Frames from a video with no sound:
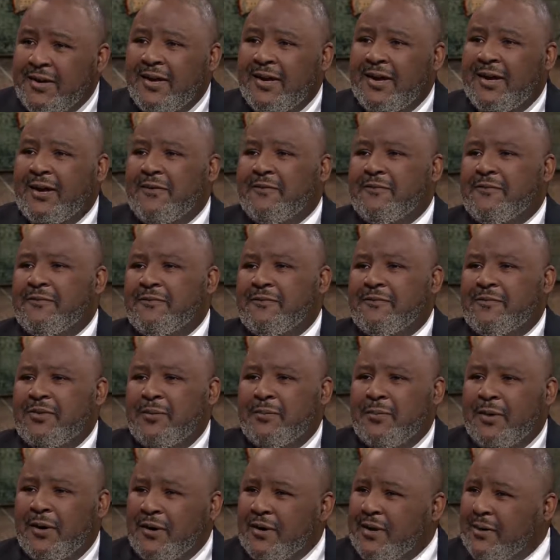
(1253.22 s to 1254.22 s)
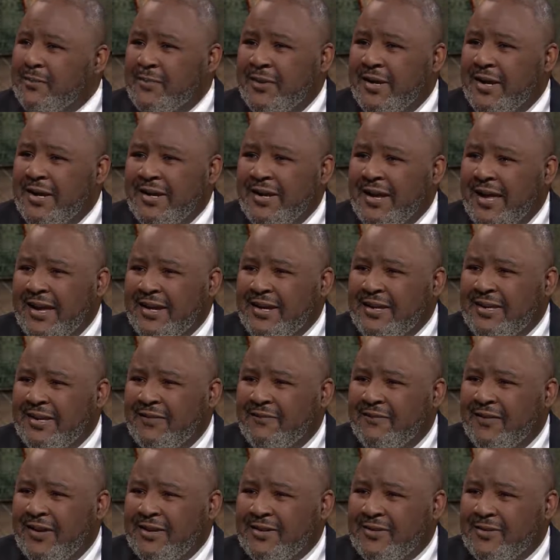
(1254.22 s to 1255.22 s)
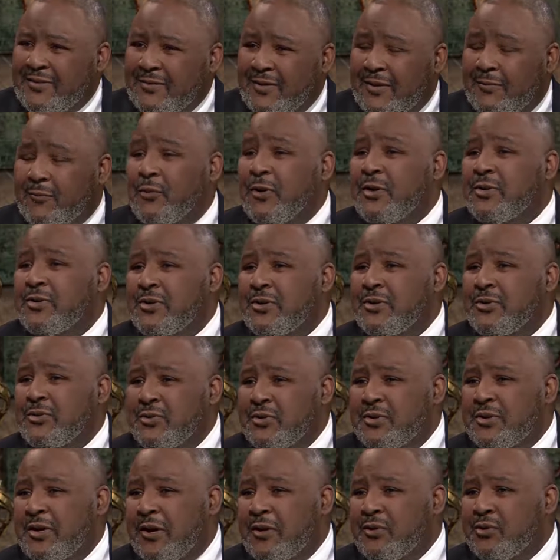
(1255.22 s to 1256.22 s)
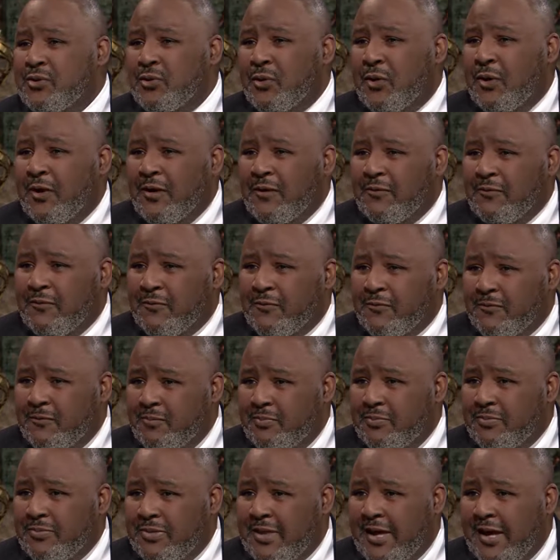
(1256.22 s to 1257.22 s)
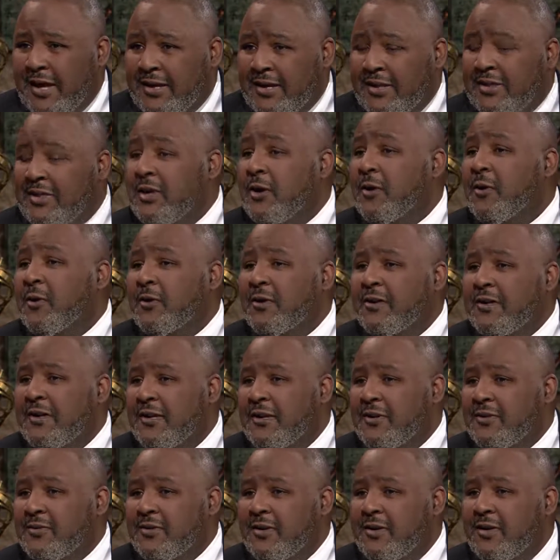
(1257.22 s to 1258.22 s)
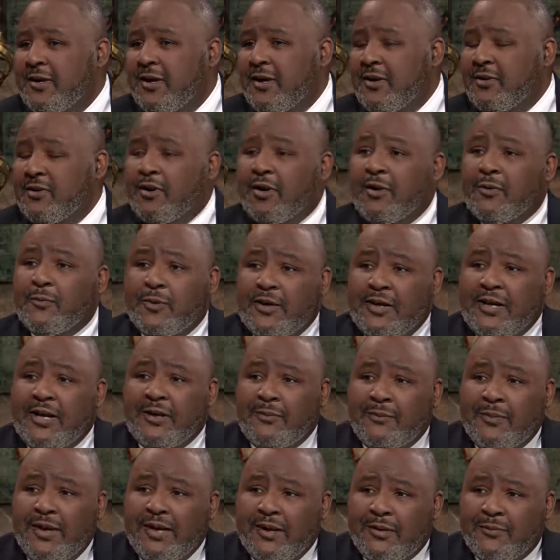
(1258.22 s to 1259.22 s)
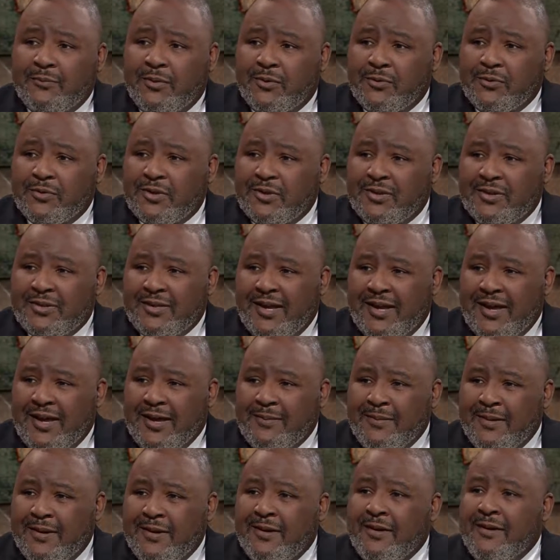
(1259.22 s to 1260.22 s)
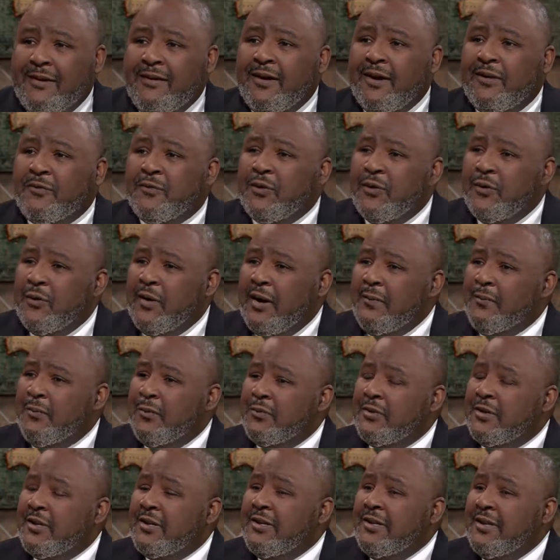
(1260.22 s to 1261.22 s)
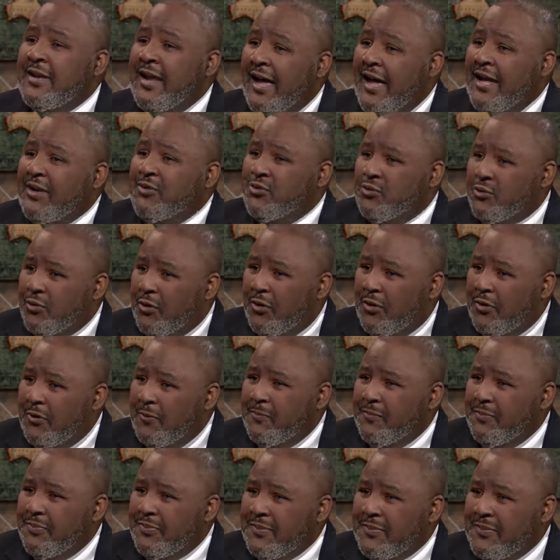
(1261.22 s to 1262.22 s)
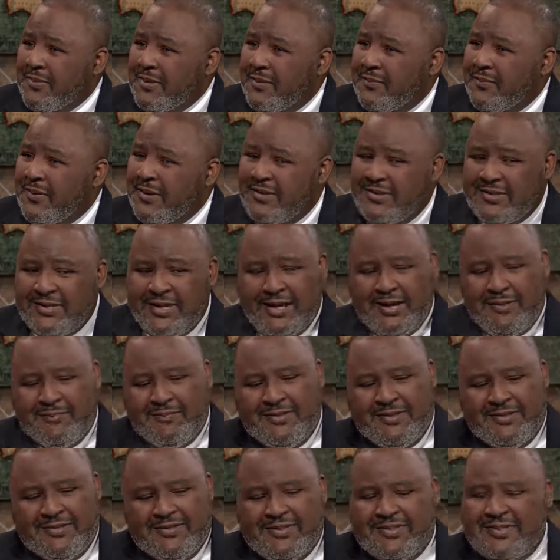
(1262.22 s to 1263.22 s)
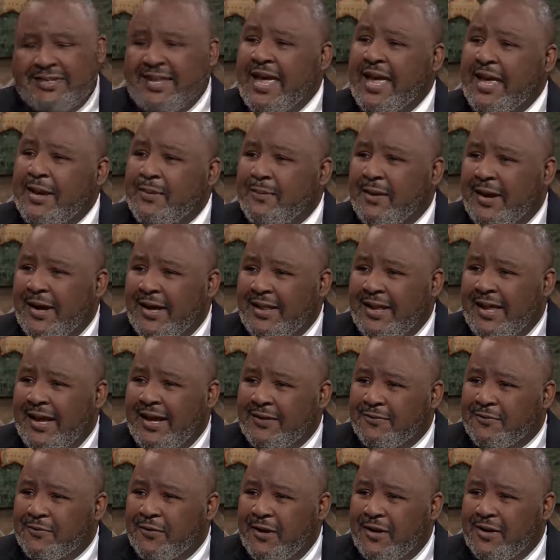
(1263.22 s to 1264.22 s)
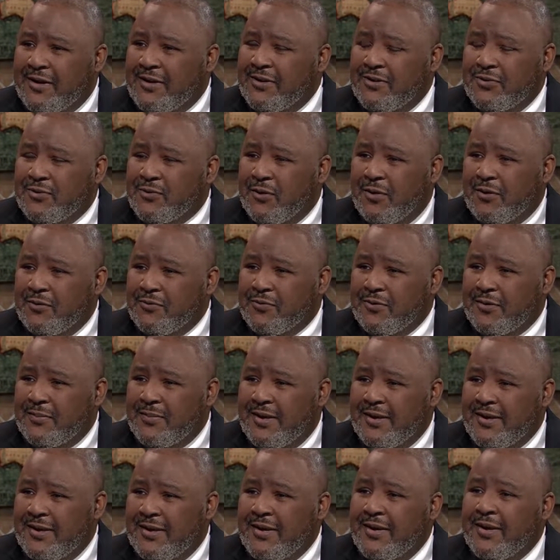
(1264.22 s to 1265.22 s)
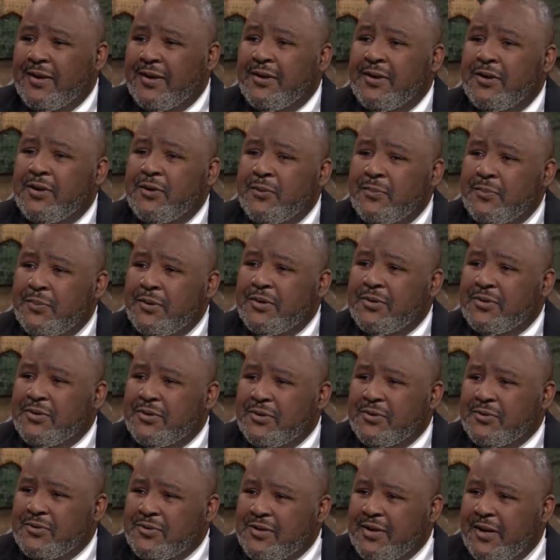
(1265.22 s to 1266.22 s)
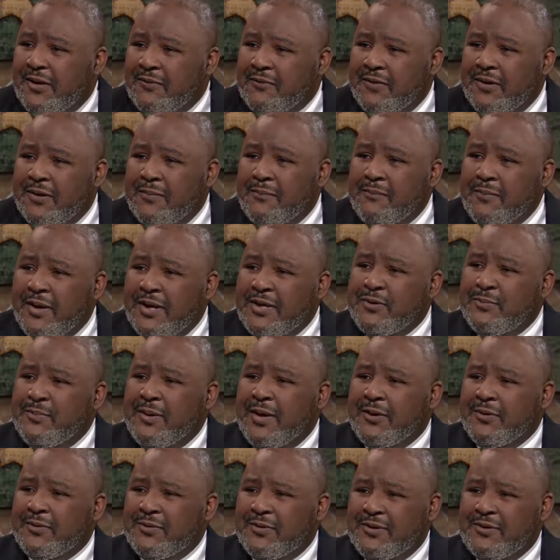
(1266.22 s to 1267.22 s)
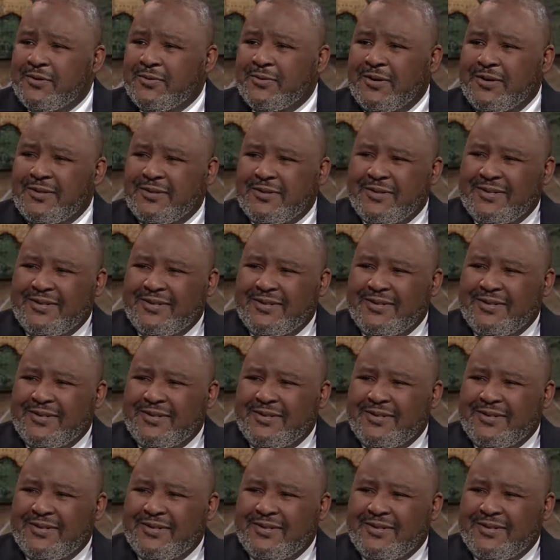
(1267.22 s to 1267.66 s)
of the market being negative as once you start drawing that in the early years, and you're going to run out of money most of the time. If you're able to not draw, but set up this standby line of credit and draw from it, you put yourself in a much better situation.